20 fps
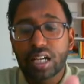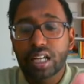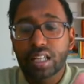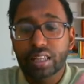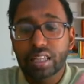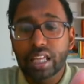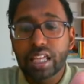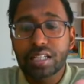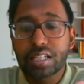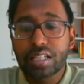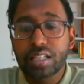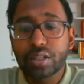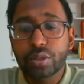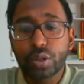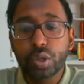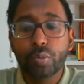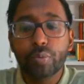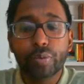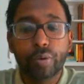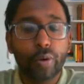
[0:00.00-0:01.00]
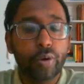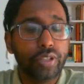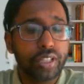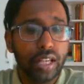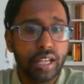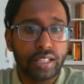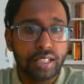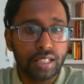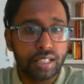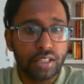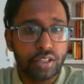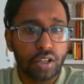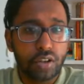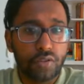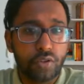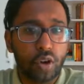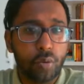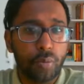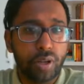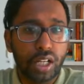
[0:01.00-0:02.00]
these are the two processes of
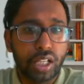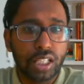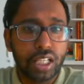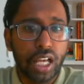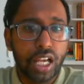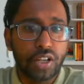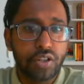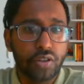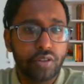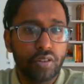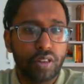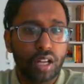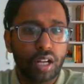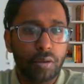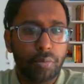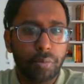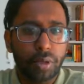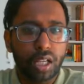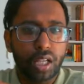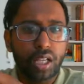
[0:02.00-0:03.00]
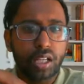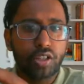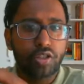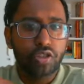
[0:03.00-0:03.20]
communication that are being